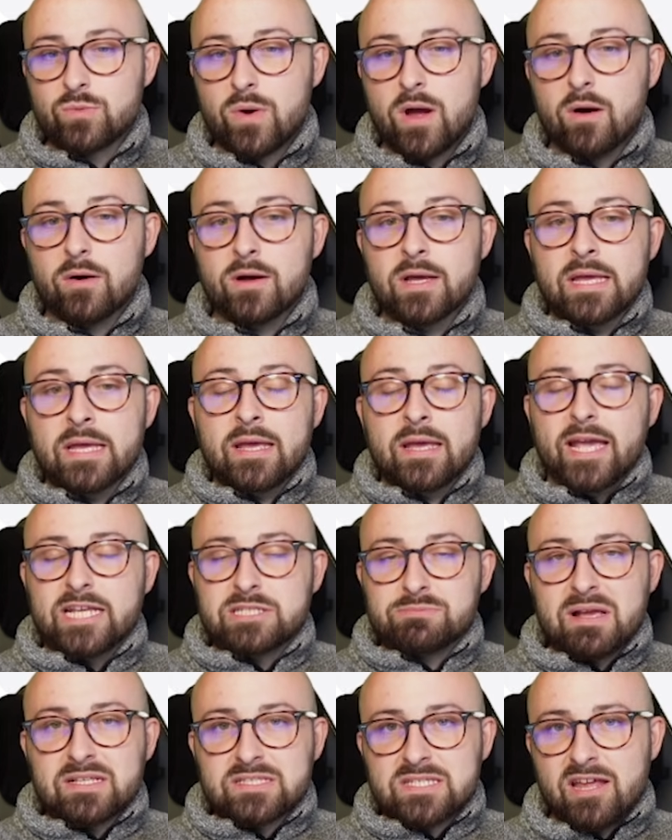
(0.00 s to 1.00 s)
as well.
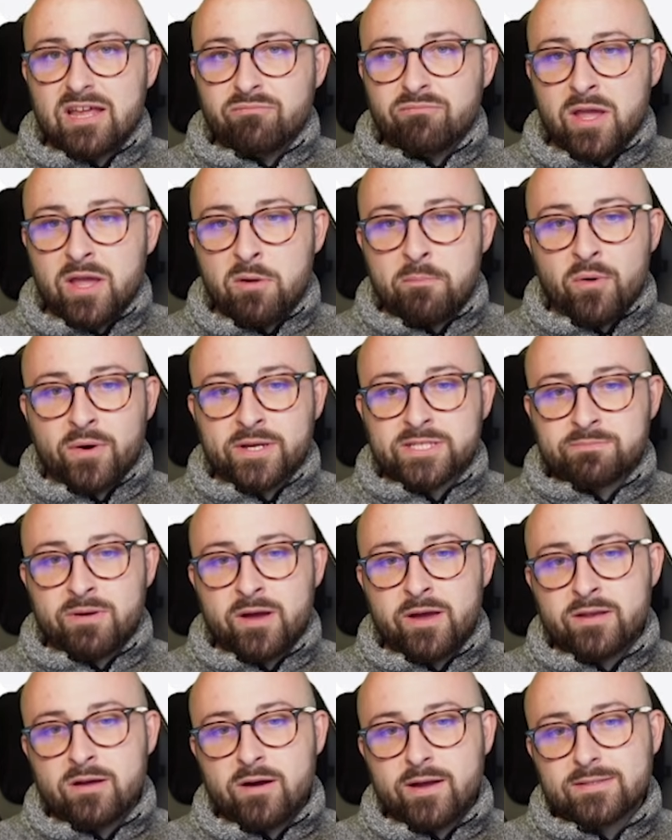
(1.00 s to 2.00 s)
Expected FPL points
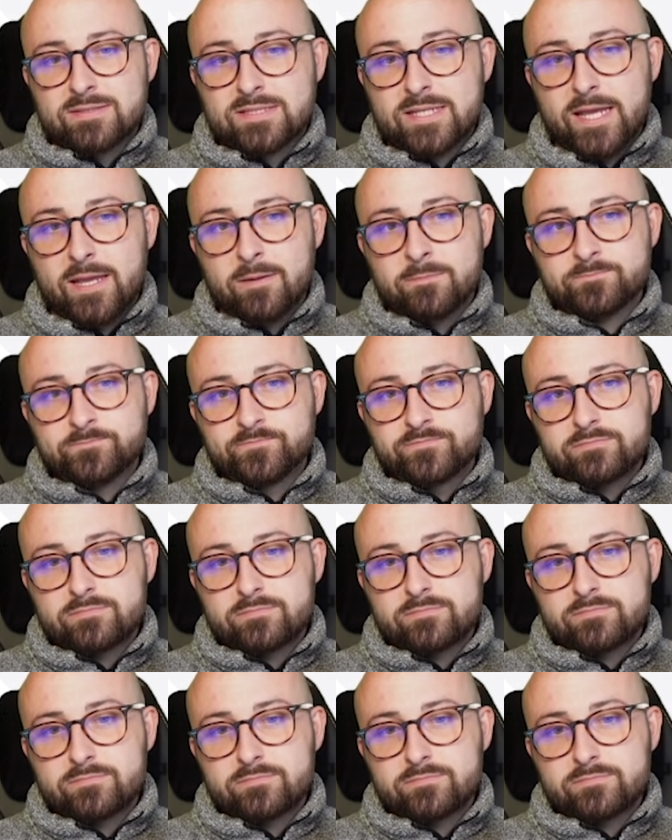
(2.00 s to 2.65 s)
per 90.